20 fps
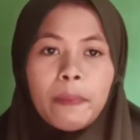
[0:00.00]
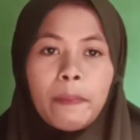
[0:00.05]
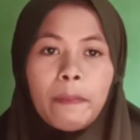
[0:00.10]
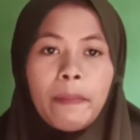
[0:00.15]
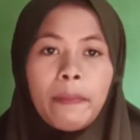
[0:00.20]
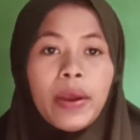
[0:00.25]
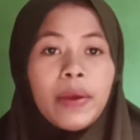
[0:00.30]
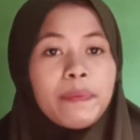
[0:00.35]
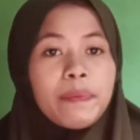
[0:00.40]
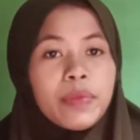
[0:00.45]

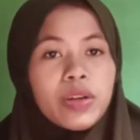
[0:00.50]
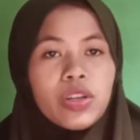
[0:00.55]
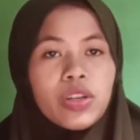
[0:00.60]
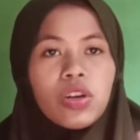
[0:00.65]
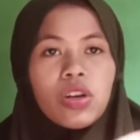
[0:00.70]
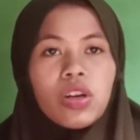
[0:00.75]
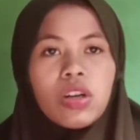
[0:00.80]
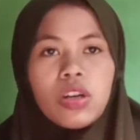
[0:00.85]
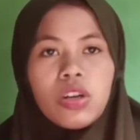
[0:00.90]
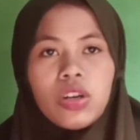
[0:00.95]
paper
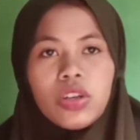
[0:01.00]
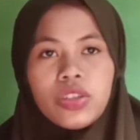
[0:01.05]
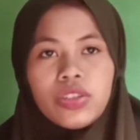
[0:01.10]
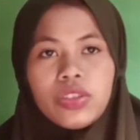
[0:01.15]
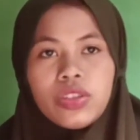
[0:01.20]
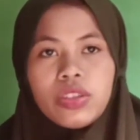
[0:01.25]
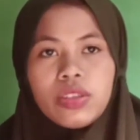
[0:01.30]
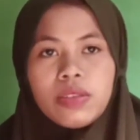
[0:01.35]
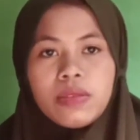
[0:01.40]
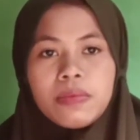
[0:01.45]

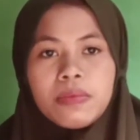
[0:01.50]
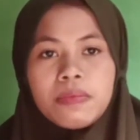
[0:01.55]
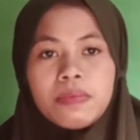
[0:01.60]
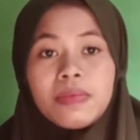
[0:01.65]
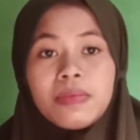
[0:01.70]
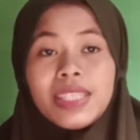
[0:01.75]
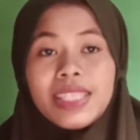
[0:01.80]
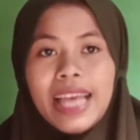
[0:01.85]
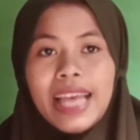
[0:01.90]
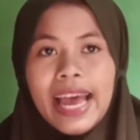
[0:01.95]
on
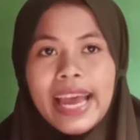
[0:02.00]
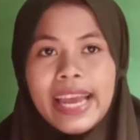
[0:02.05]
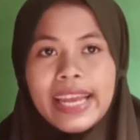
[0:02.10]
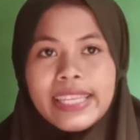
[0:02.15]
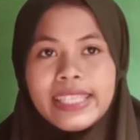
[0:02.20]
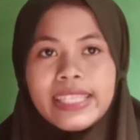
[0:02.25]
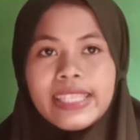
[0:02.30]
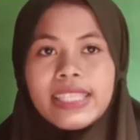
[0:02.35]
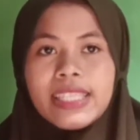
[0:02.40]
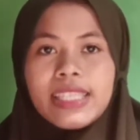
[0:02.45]

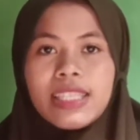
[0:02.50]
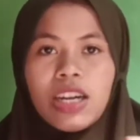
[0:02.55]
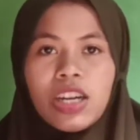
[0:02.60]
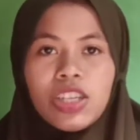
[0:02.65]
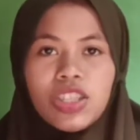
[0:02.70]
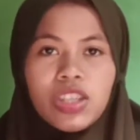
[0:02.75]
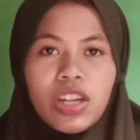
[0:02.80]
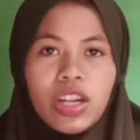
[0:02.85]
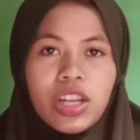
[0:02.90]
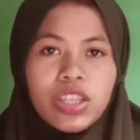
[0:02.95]
science
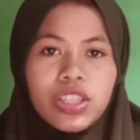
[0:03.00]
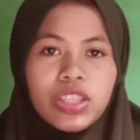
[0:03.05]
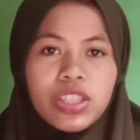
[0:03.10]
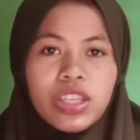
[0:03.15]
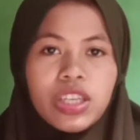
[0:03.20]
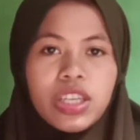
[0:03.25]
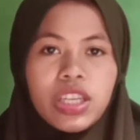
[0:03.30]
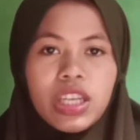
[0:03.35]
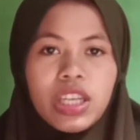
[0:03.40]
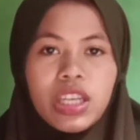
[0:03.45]

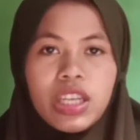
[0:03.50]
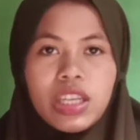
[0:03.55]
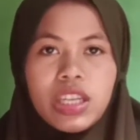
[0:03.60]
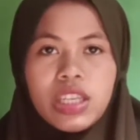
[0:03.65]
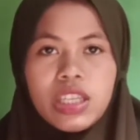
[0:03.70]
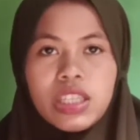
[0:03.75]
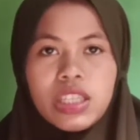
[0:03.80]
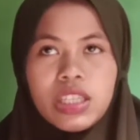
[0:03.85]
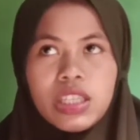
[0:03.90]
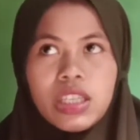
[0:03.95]
translation in
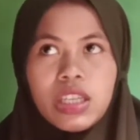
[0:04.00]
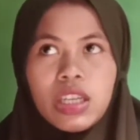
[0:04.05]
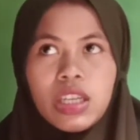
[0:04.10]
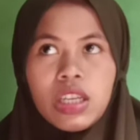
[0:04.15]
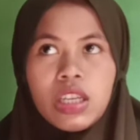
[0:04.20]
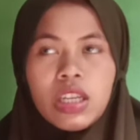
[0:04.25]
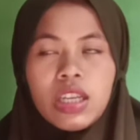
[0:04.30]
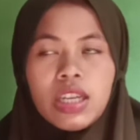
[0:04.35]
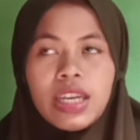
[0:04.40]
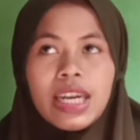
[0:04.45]
the
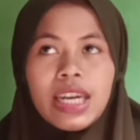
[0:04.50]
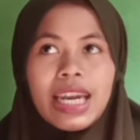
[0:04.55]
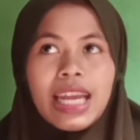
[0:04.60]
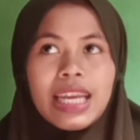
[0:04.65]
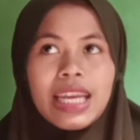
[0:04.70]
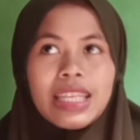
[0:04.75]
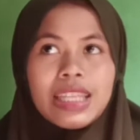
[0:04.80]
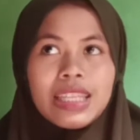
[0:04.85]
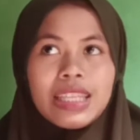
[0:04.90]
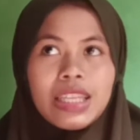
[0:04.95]

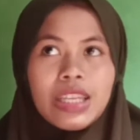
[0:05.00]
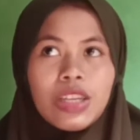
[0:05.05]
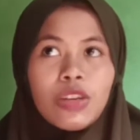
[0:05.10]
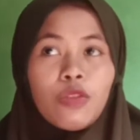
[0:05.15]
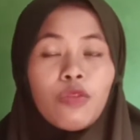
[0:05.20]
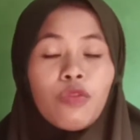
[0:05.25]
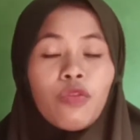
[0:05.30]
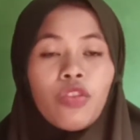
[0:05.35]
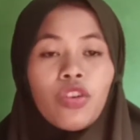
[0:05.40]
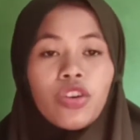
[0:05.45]

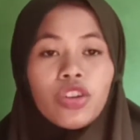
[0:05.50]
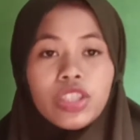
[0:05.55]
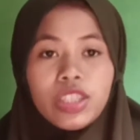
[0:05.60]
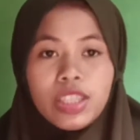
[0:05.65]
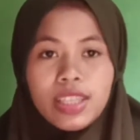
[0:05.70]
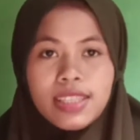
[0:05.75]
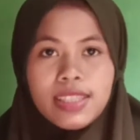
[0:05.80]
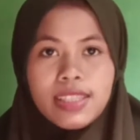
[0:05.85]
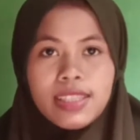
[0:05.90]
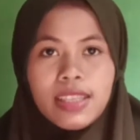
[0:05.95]

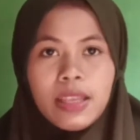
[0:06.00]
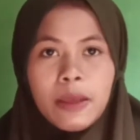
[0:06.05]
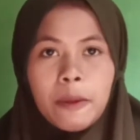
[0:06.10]
1940s